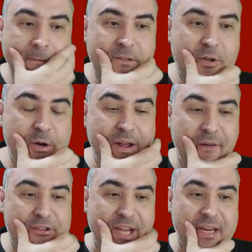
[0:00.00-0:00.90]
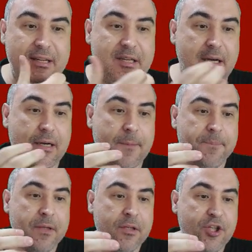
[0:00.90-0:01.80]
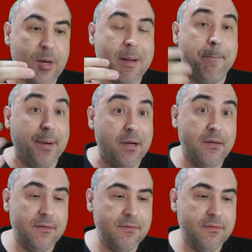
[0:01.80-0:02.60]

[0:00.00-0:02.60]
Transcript: So you have to say shama pa.